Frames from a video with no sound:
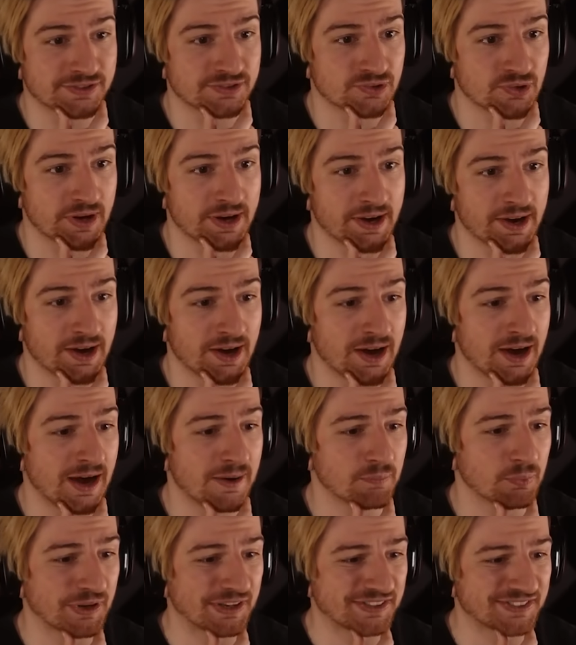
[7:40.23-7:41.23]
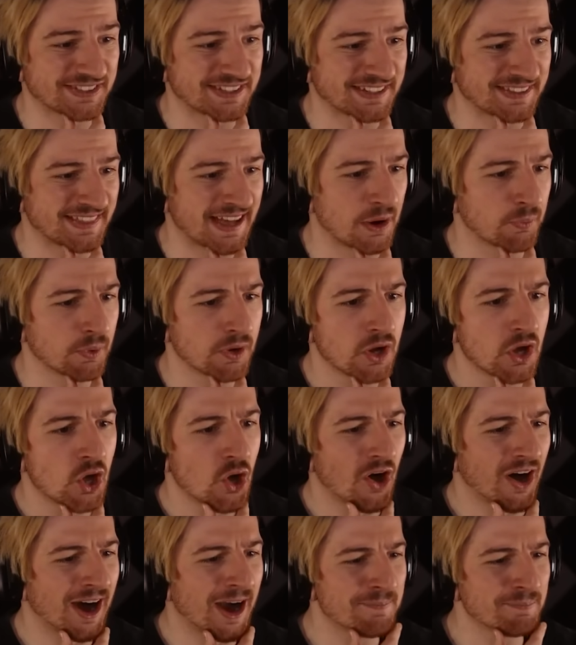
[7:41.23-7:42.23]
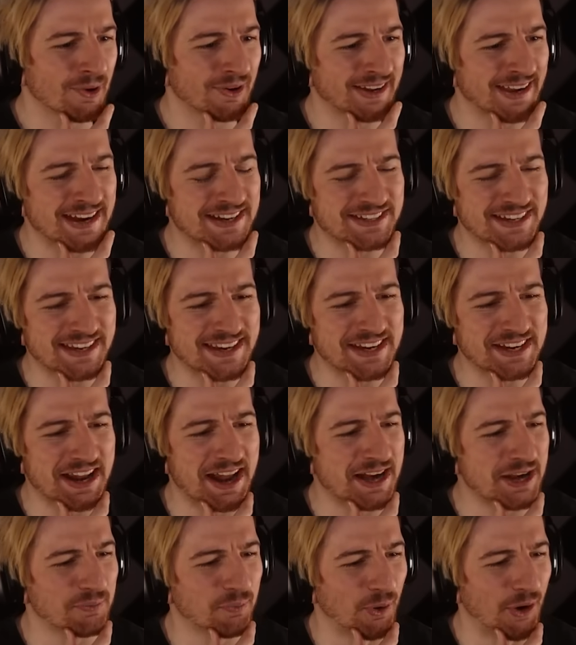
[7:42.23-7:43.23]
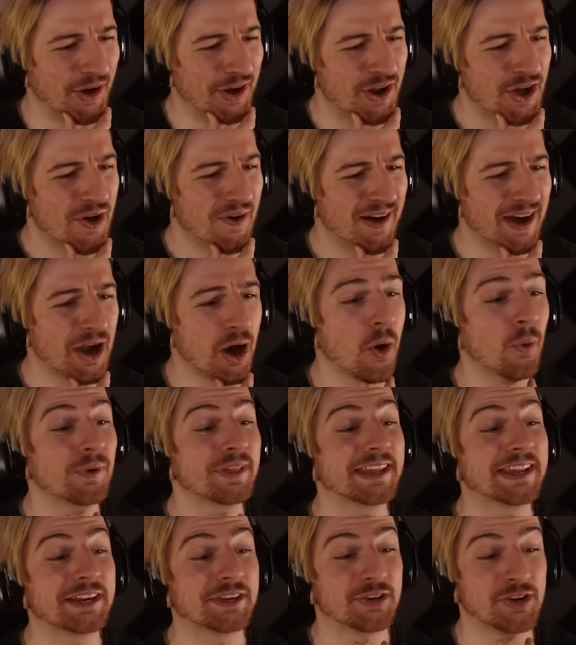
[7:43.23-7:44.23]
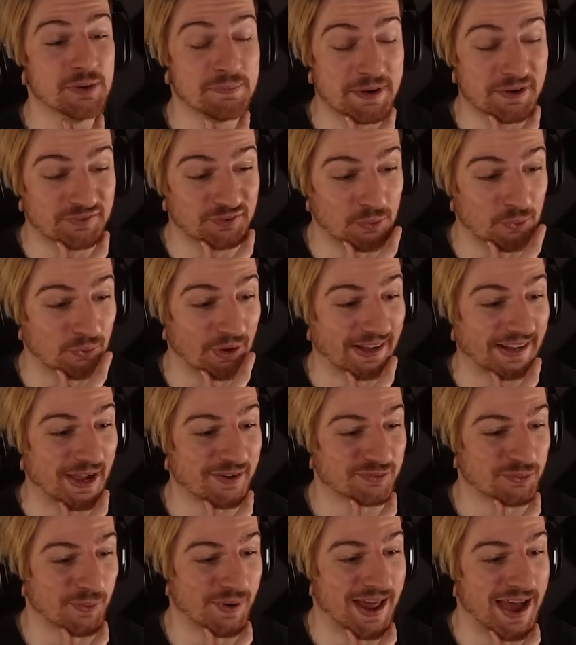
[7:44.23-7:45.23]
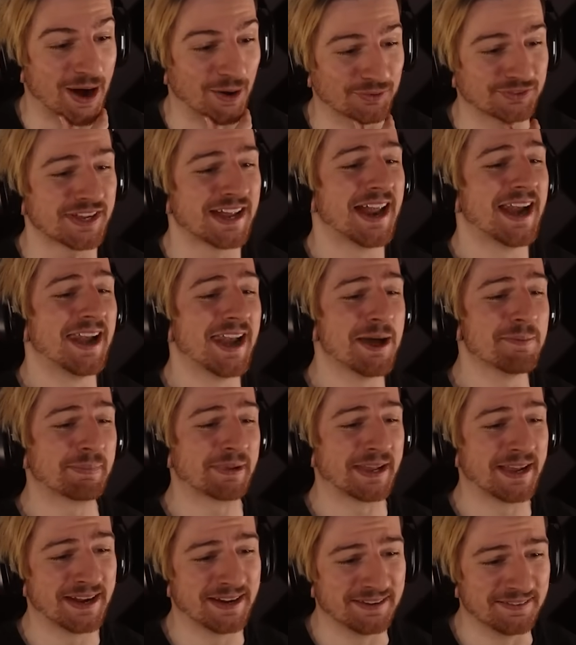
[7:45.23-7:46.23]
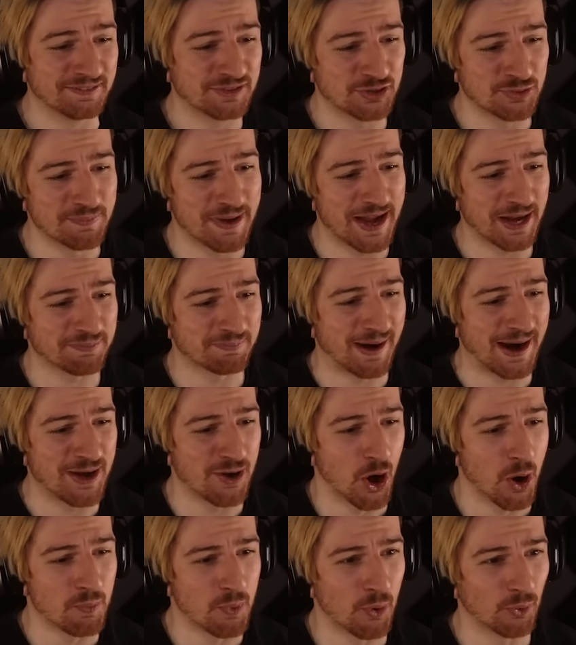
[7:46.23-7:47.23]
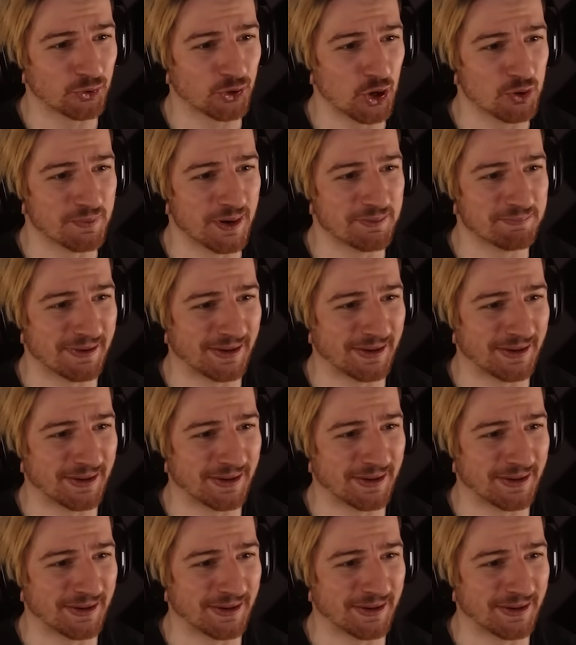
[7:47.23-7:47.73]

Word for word: straight up. We see that one. I'm not here to eat anyone. I only eat human food like everyone else. Let me in to make my normal human